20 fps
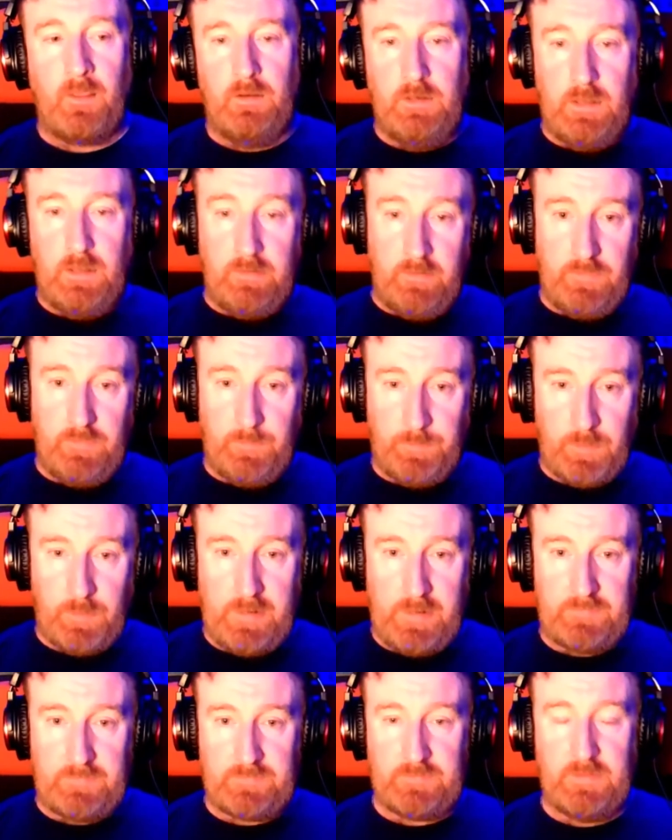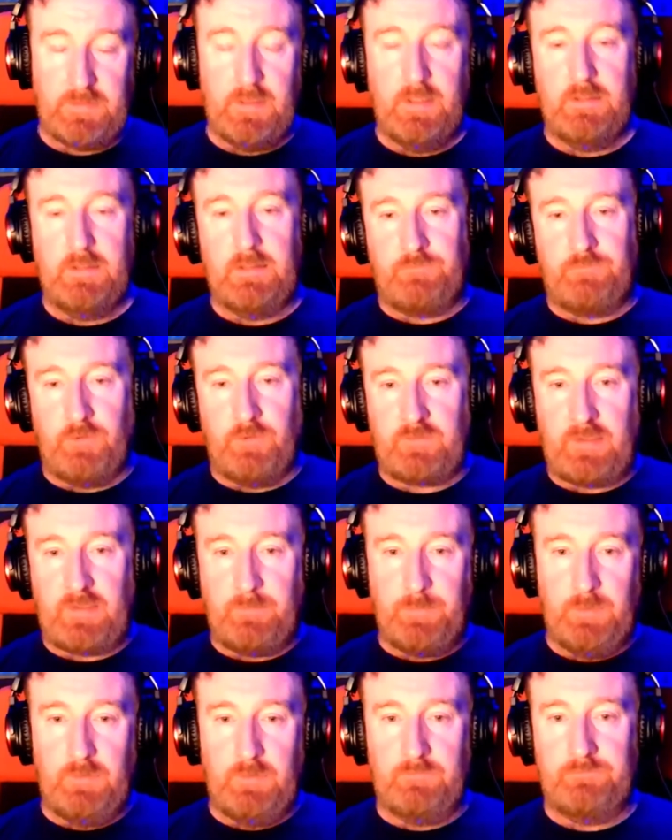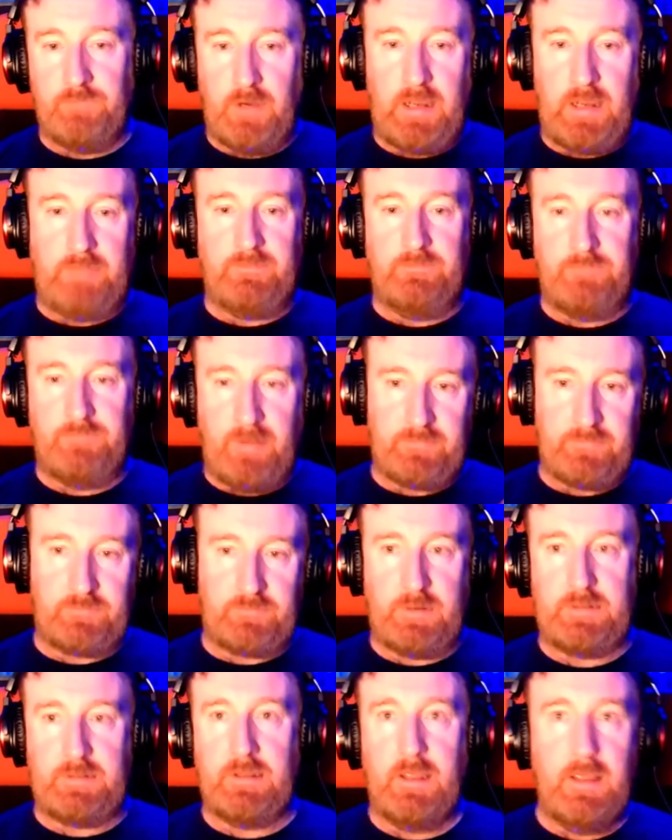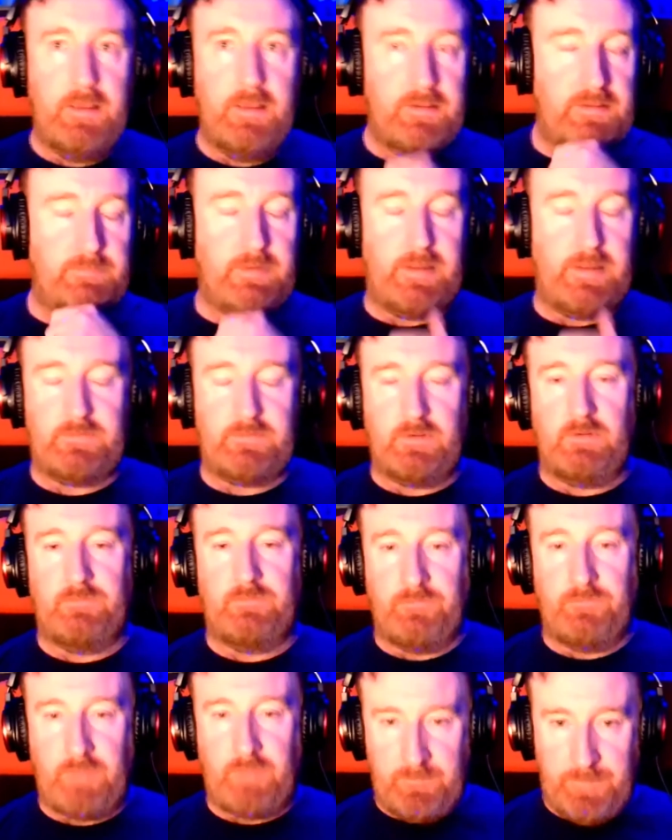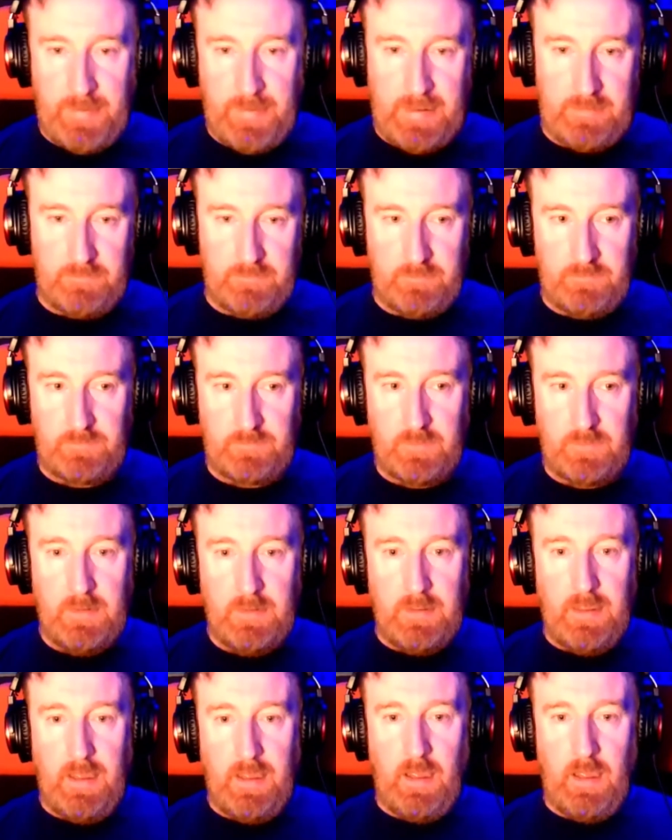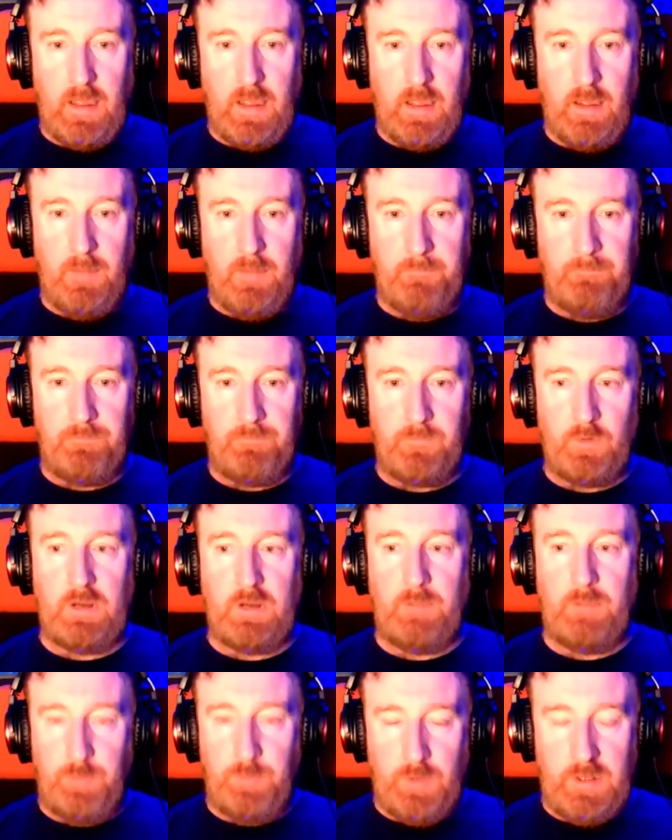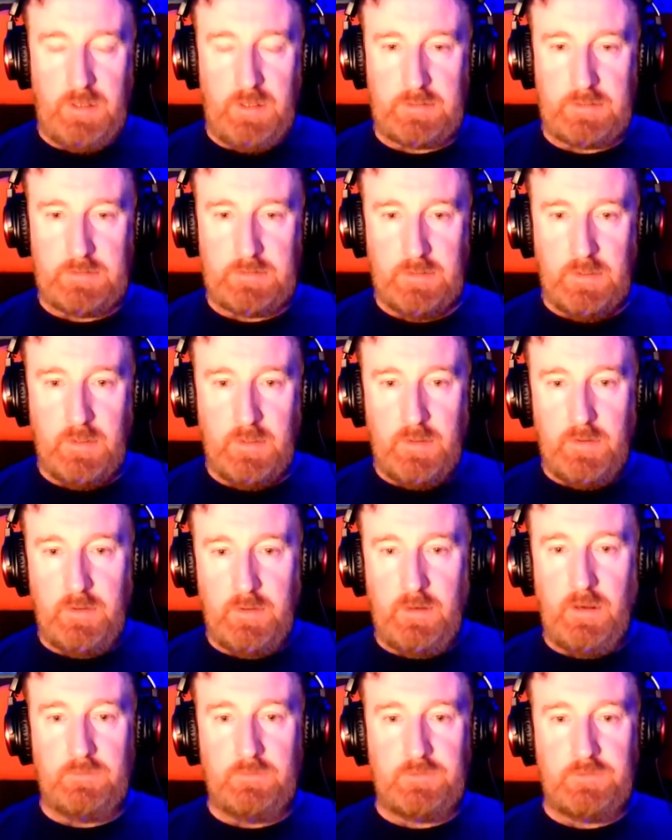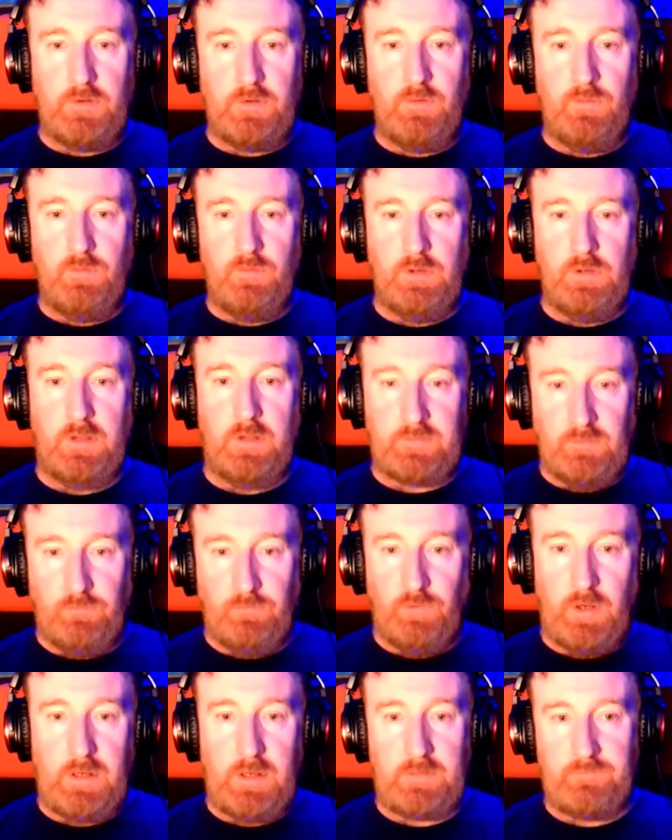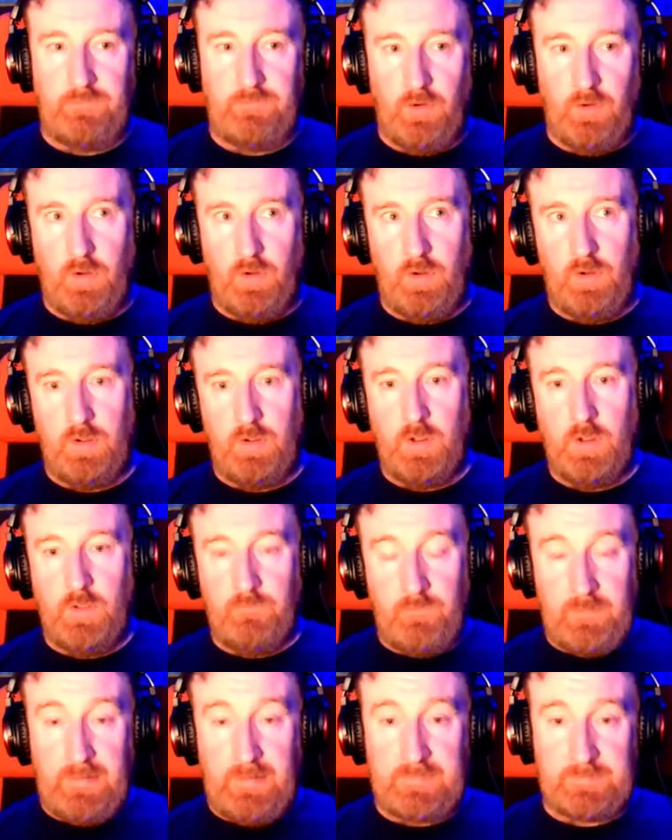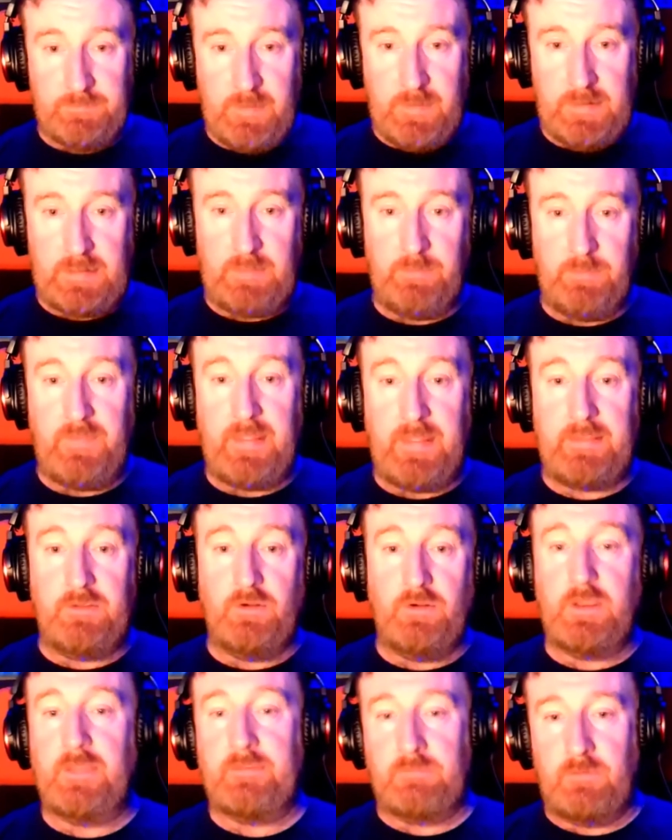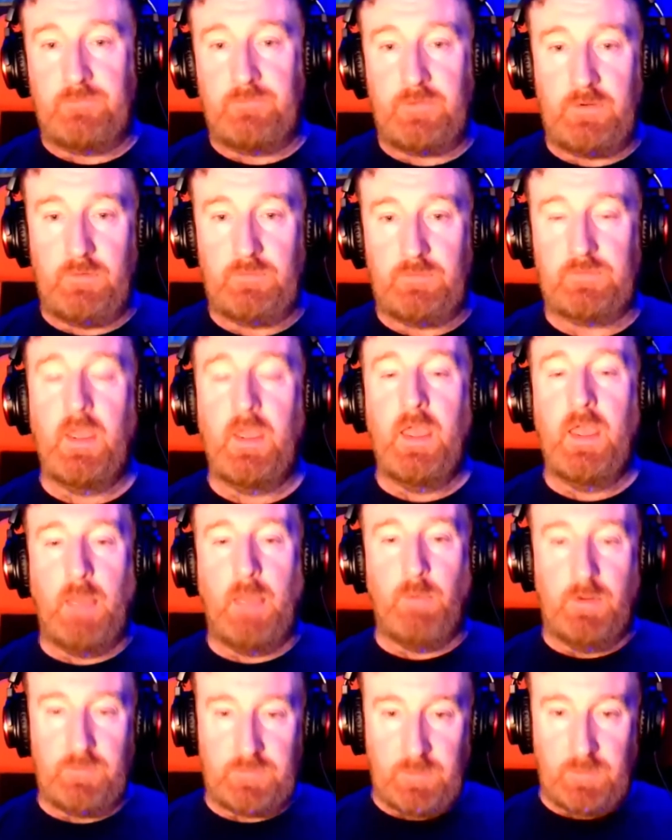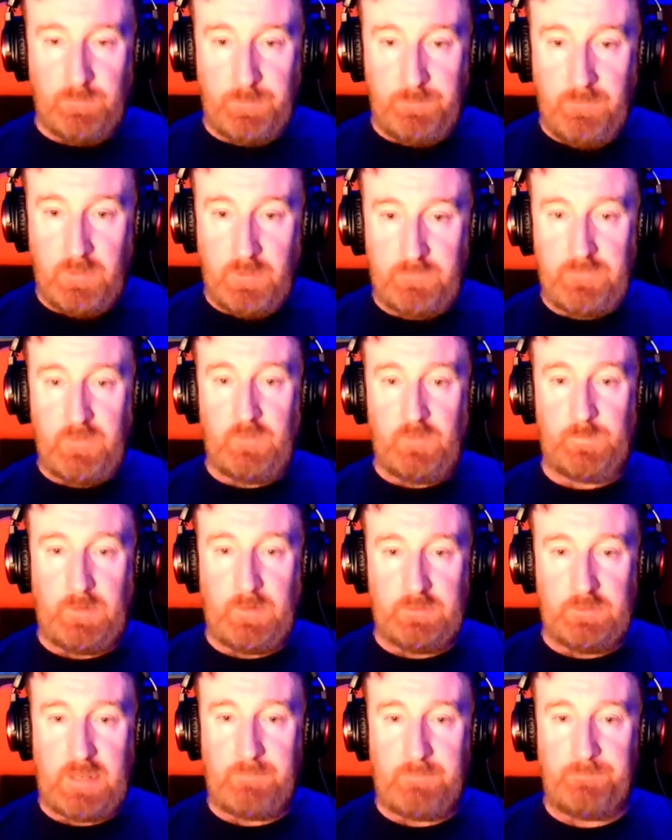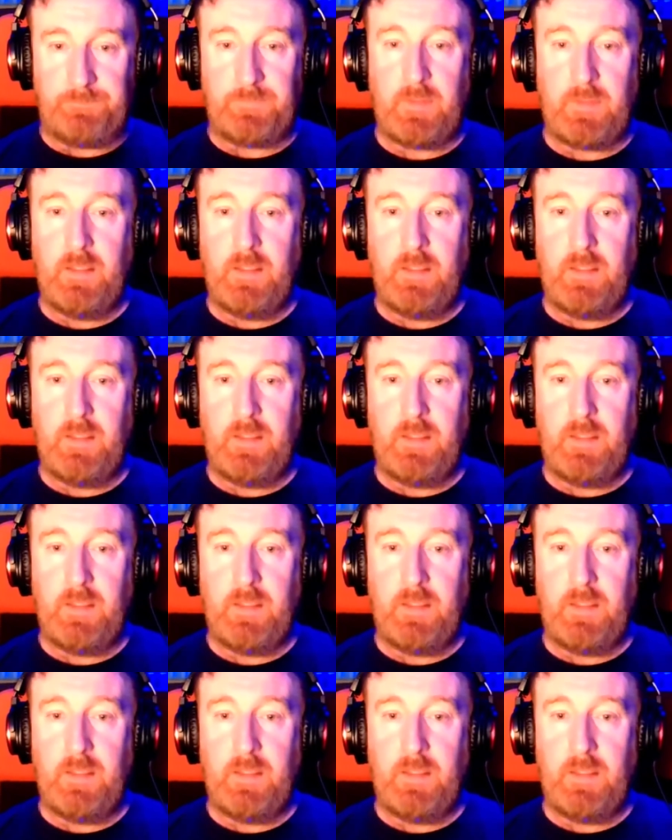Lower the price, like for example on Fiverr or Fivesquid, you might do it for £5, or Upwork, you know, do lots of work for less money, but then you'll get the reviews, and once the reviews build up,